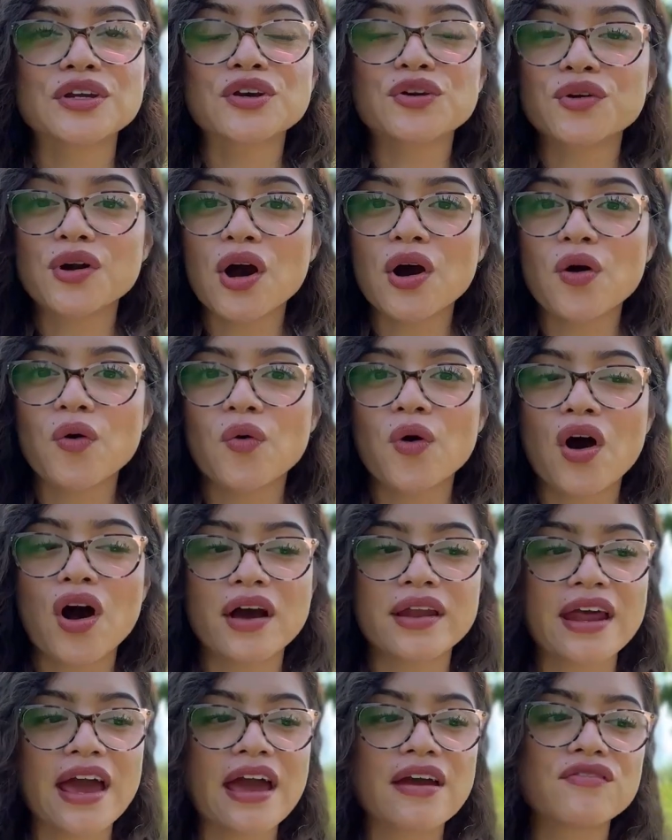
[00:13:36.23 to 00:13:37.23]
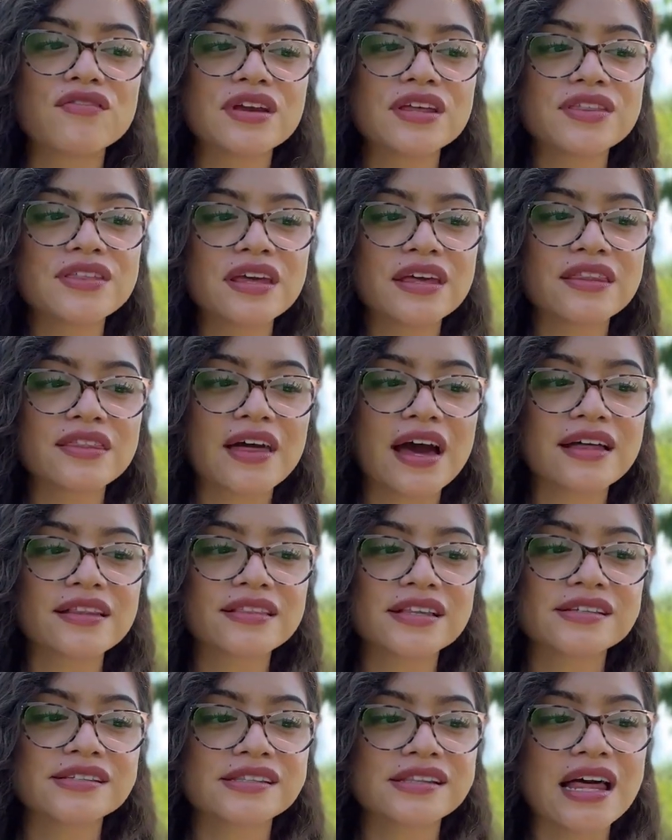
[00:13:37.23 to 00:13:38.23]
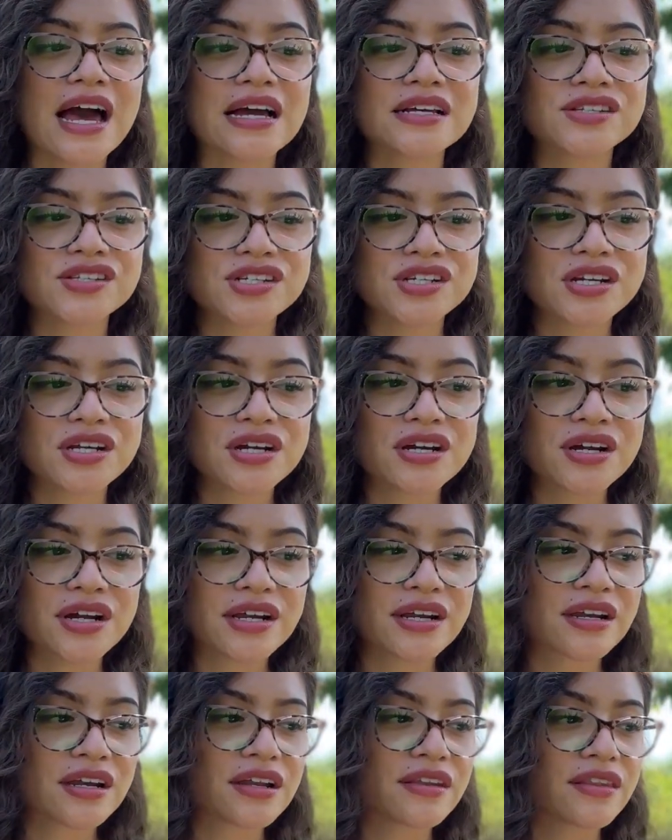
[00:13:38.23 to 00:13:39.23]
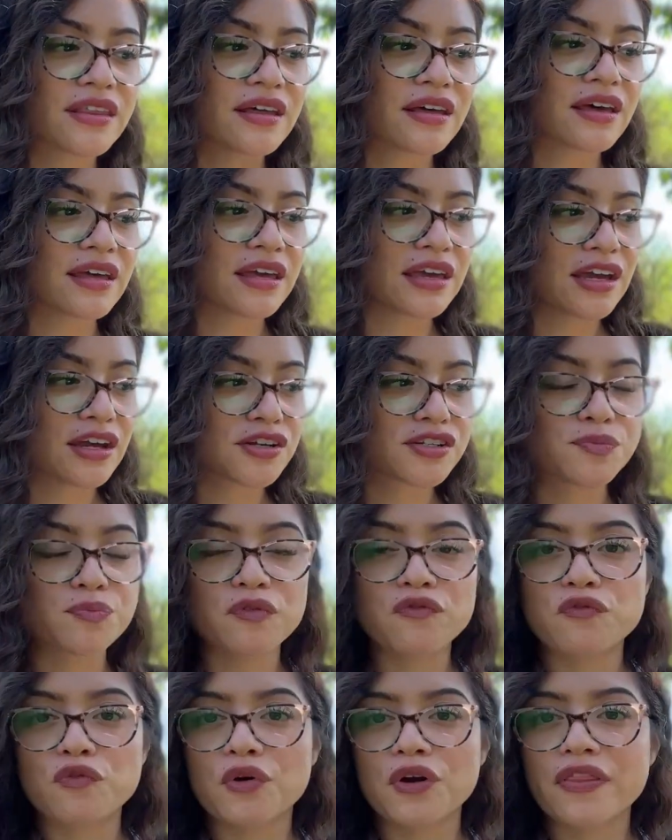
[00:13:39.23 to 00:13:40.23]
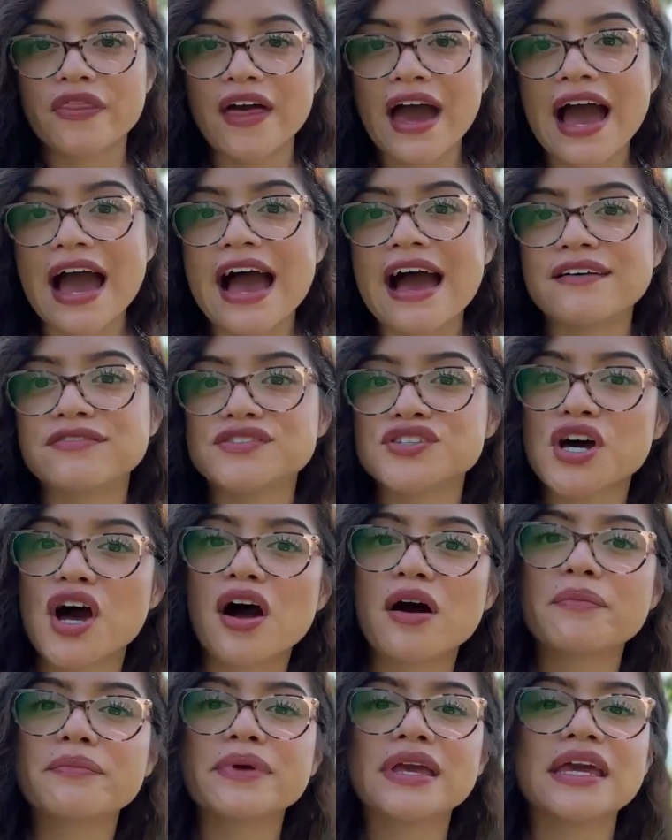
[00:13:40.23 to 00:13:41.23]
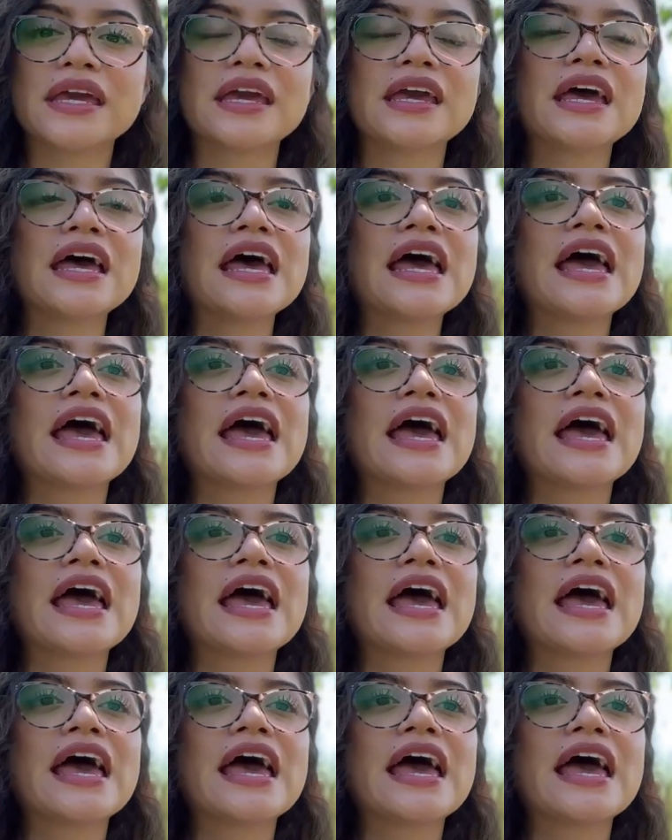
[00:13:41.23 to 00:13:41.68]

grow on everything that this last year and the years before that have taught me.